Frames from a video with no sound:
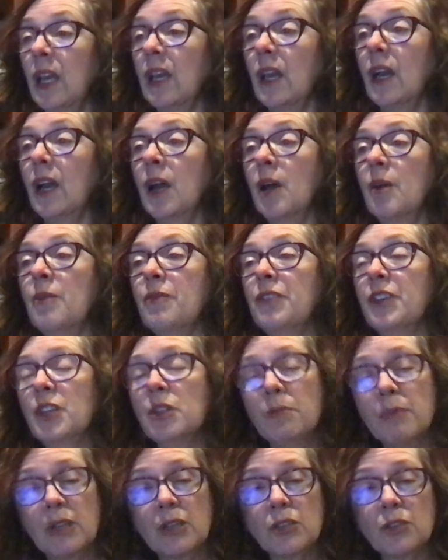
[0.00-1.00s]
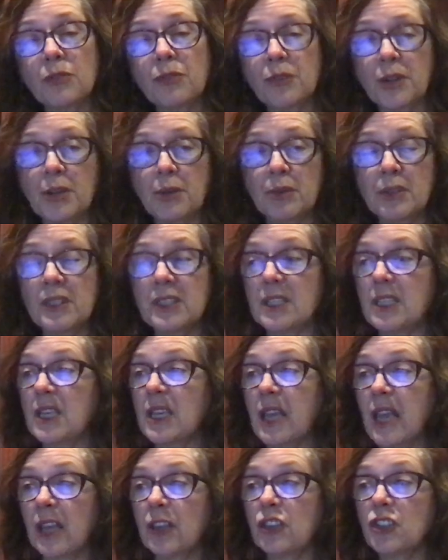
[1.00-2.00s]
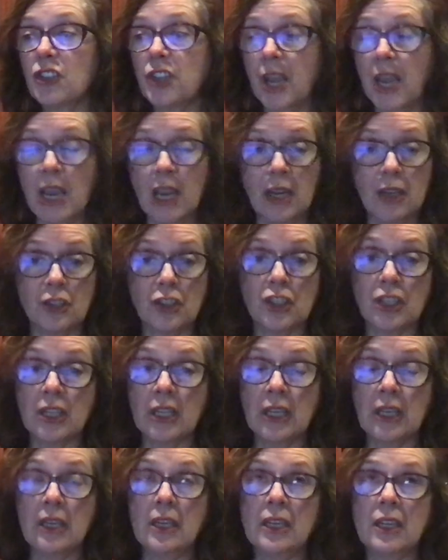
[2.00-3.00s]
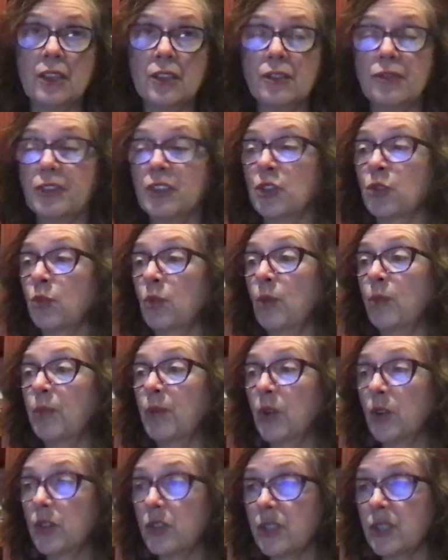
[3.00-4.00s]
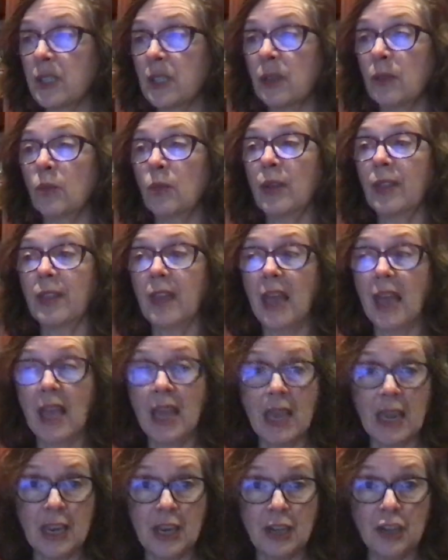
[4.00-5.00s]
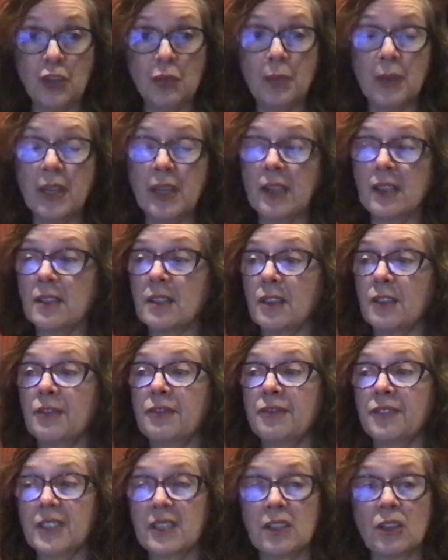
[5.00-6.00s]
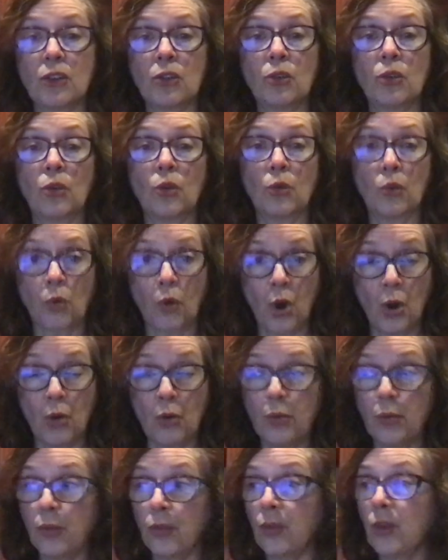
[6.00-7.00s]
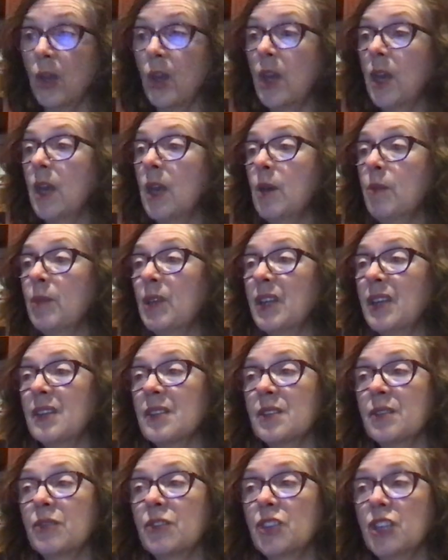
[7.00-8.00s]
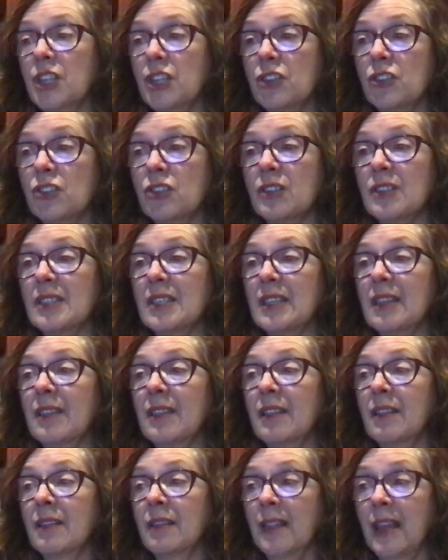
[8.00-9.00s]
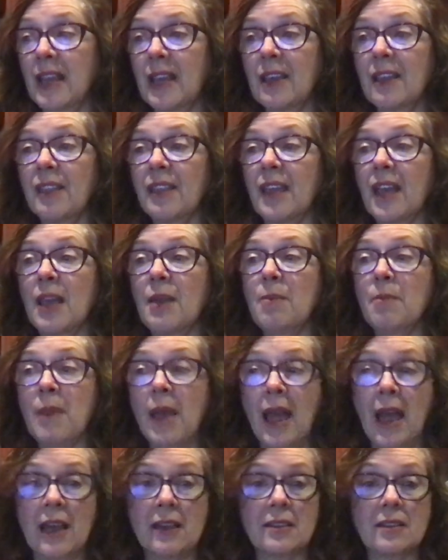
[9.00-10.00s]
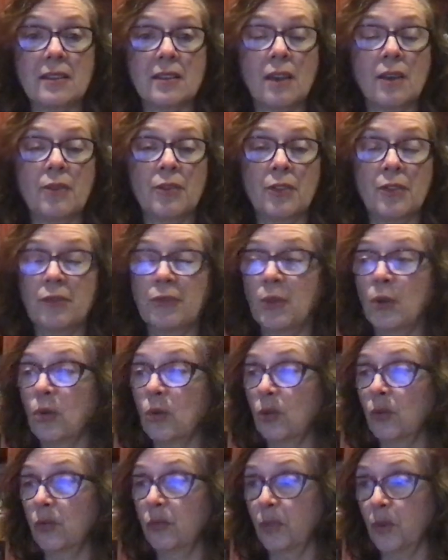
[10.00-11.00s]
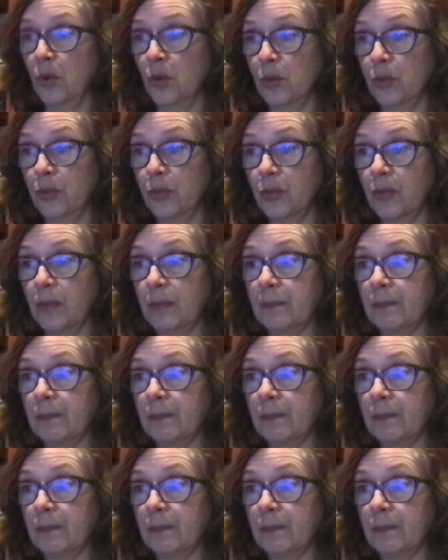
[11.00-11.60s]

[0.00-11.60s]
Um, fundamental frequency can change in an individual person with age because of physical growth, because of changes in the length and mass of the vocal folds.